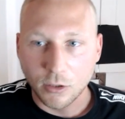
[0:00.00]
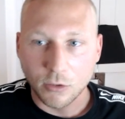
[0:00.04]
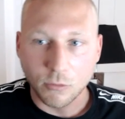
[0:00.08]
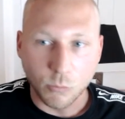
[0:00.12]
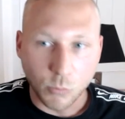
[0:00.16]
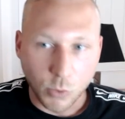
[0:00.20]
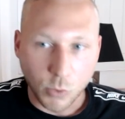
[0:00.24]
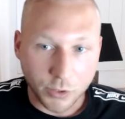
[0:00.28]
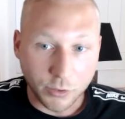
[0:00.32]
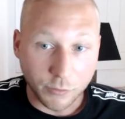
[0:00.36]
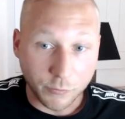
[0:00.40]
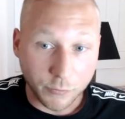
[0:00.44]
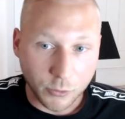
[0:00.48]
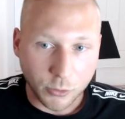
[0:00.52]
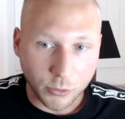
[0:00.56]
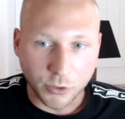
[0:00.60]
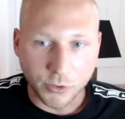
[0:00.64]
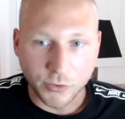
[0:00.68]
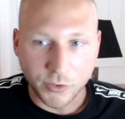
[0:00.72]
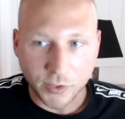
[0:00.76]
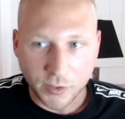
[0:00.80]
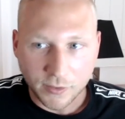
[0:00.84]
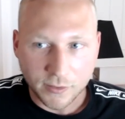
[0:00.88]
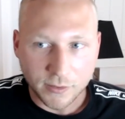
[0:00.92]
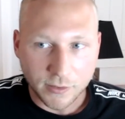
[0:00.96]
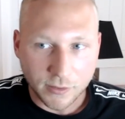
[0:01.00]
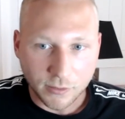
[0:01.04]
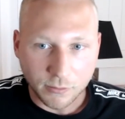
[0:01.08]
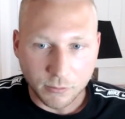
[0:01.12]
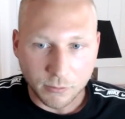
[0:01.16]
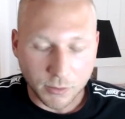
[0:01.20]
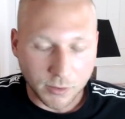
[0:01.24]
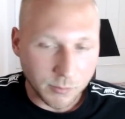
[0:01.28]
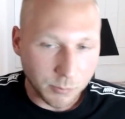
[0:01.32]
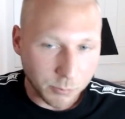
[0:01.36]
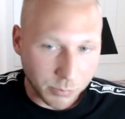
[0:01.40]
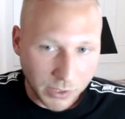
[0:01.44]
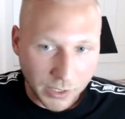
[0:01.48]
one, of course,
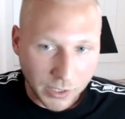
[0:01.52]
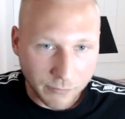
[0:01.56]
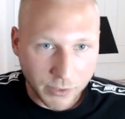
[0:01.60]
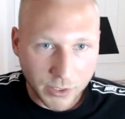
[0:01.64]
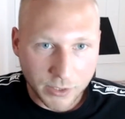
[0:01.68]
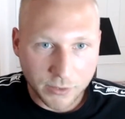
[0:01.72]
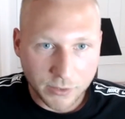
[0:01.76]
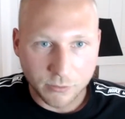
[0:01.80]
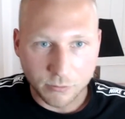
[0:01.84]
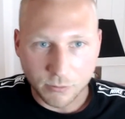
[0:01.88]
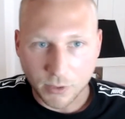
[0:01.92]
it's private,